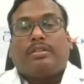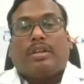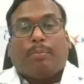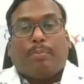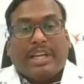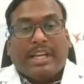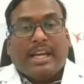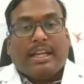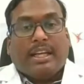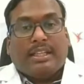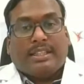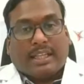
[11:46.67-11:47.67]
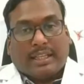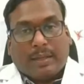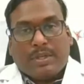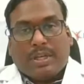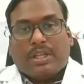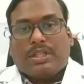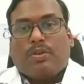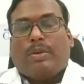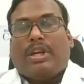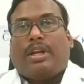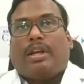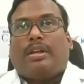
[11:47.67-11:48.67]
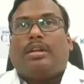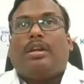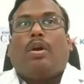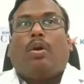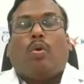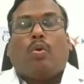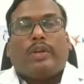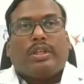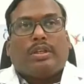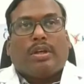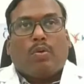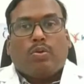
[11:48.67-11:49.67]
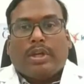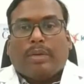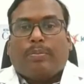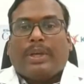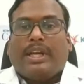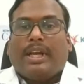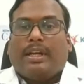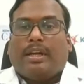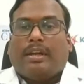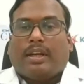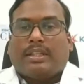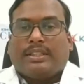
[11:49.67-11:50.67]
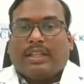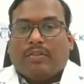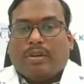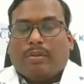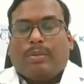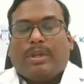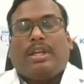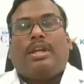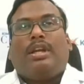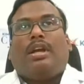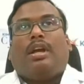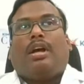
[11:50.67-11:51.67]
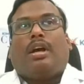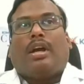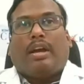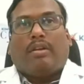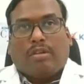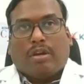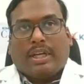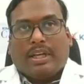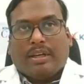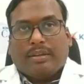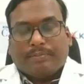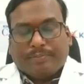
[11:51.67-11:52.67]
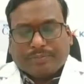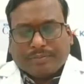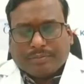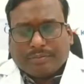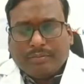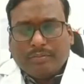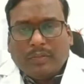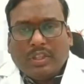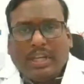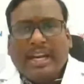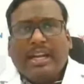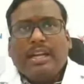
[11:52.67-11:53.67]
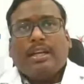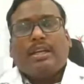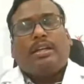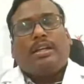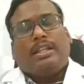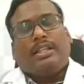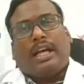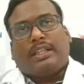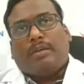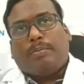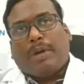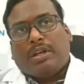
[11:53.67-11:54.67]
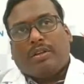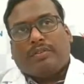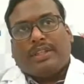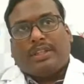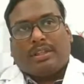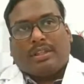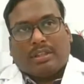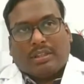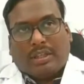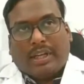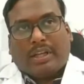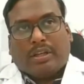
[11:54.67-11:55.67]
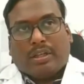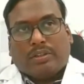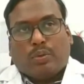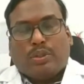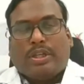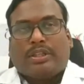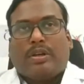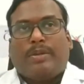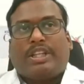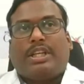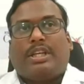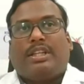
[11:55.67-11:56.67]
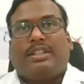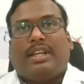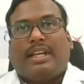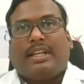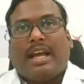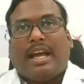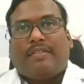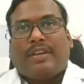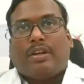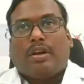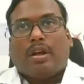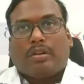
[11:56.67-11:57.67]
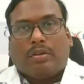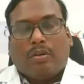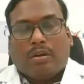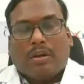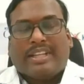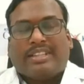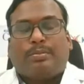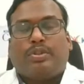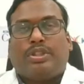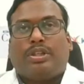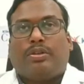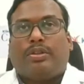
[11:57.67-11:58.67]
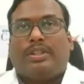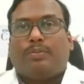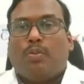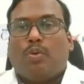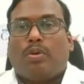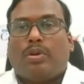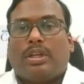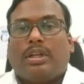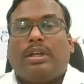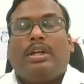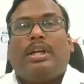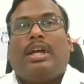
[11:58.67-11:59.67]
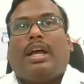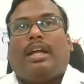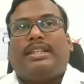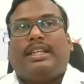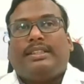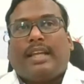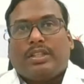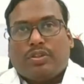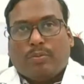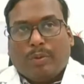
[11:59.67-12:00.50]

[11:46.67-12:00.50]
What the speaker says: prenatal checkups has to be done. Over the counter prenatal drugs have to be avoided. And in the other part of the socioeconomic status, like having alcohol exposure to the smoke, this has to be